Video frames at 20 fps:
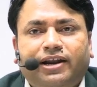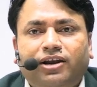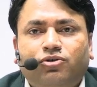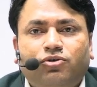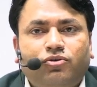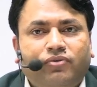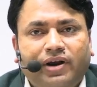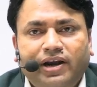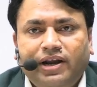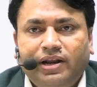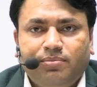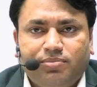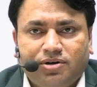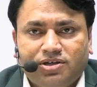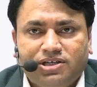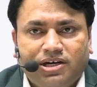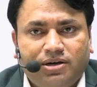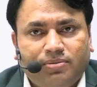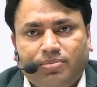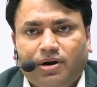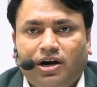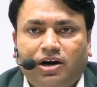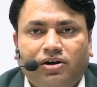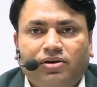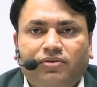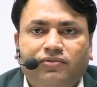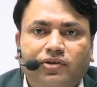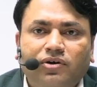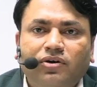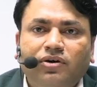20% part of
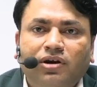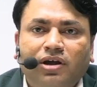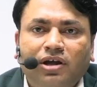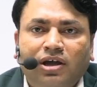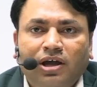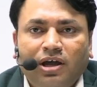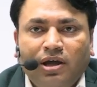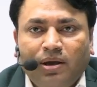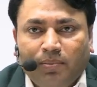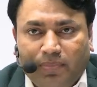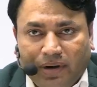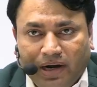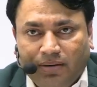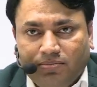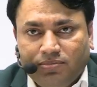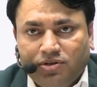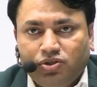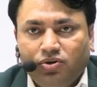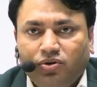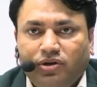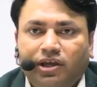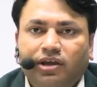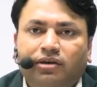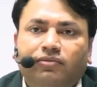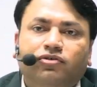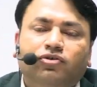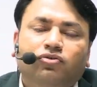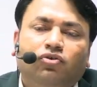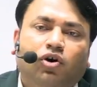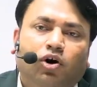your prelims. So if you
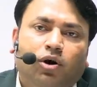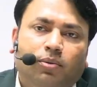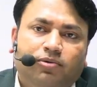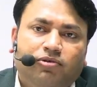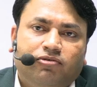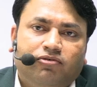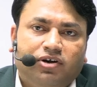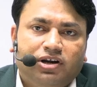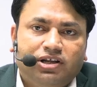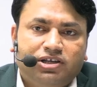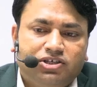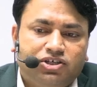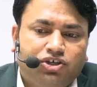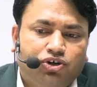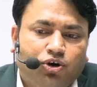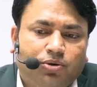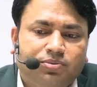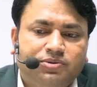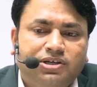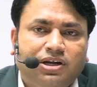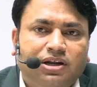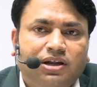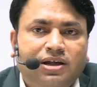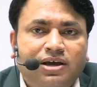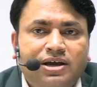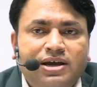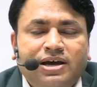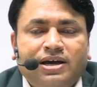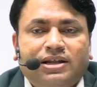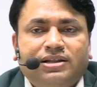opt for history optional,
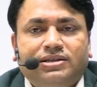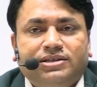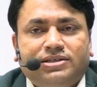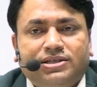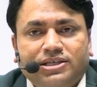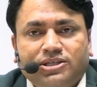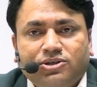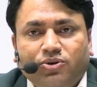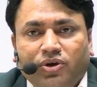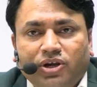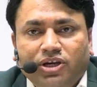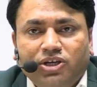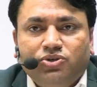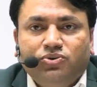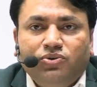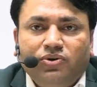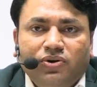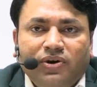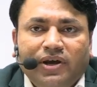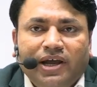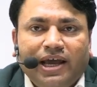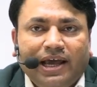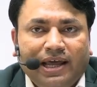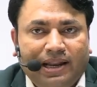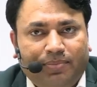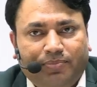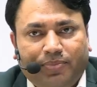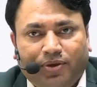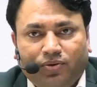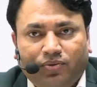this is going to help
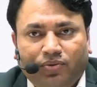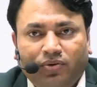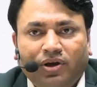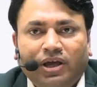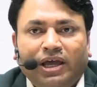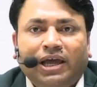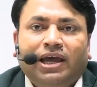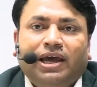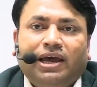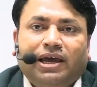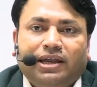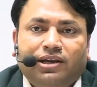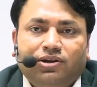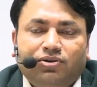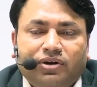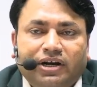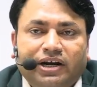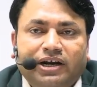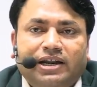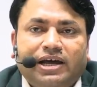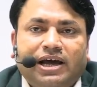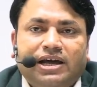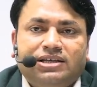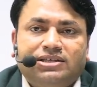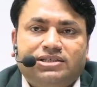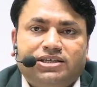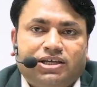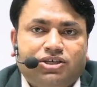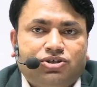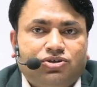you in your entire
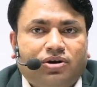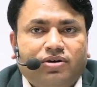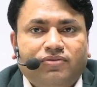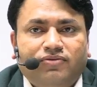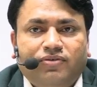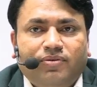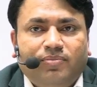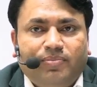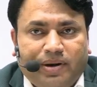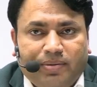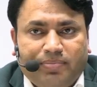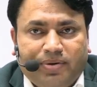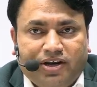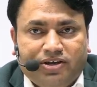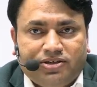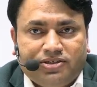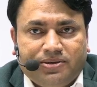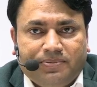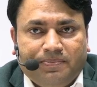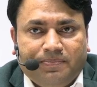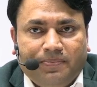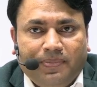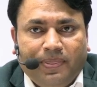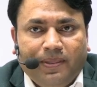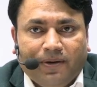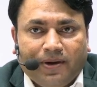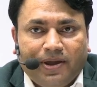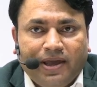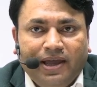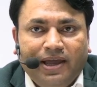stage of preparation.
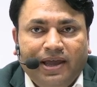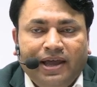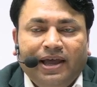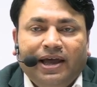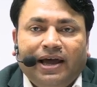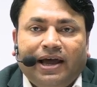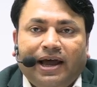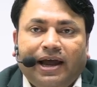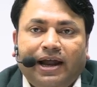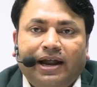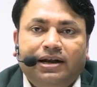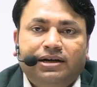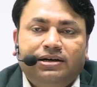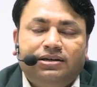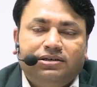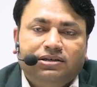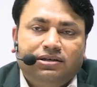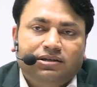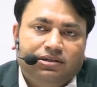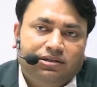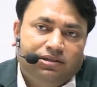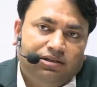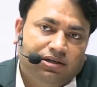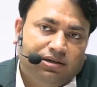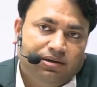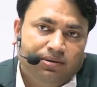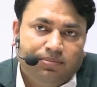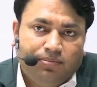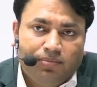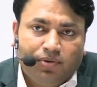Okay, and the
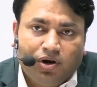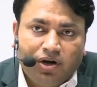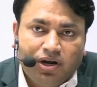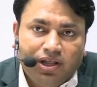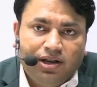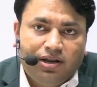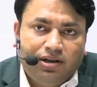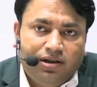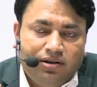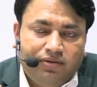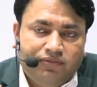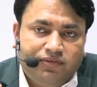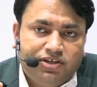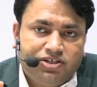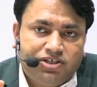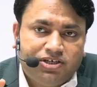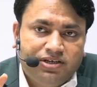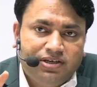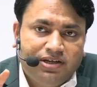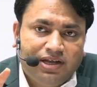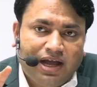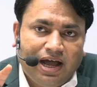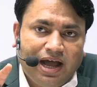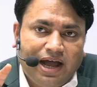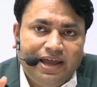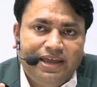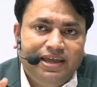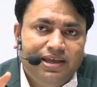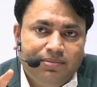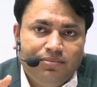model which I
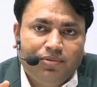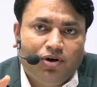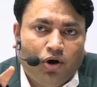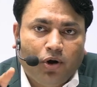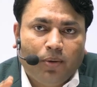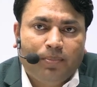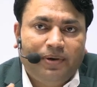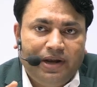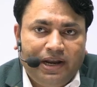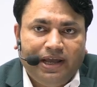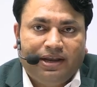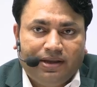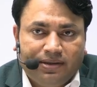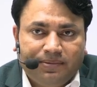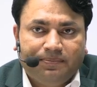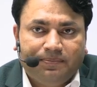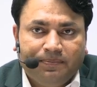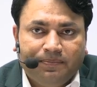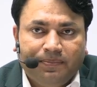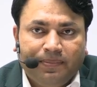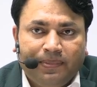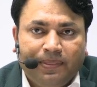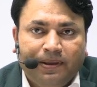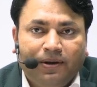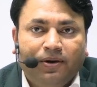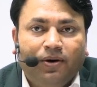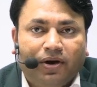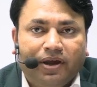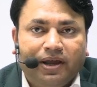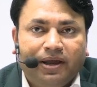am opting,
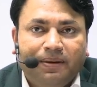okay,